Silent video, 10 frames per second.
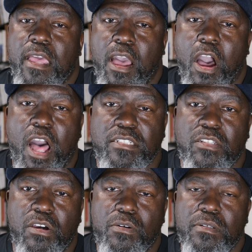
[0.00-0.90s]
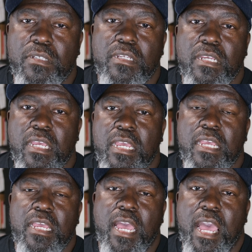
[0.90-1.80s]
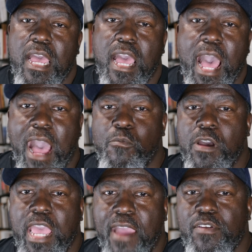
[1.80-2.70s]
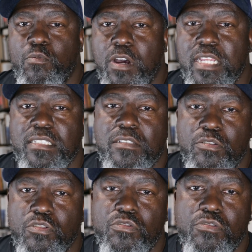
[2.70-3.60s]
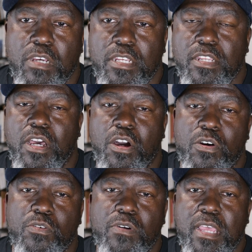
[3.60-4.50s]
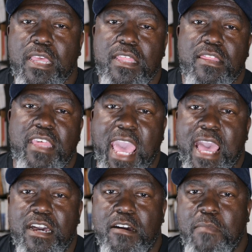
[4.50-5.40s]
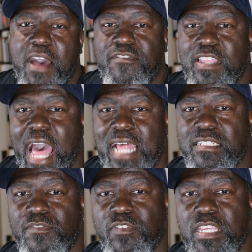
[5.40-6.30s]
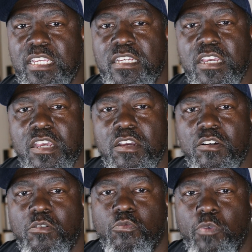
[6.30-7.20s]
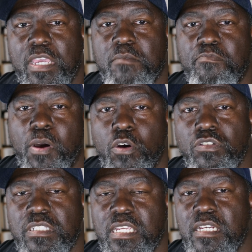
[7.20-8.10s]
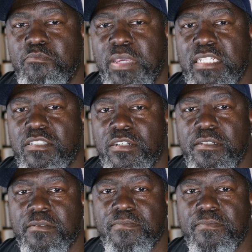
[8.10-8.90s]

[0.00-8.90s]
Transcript: Also, I want everyone to know that my philosophy when posting a picture,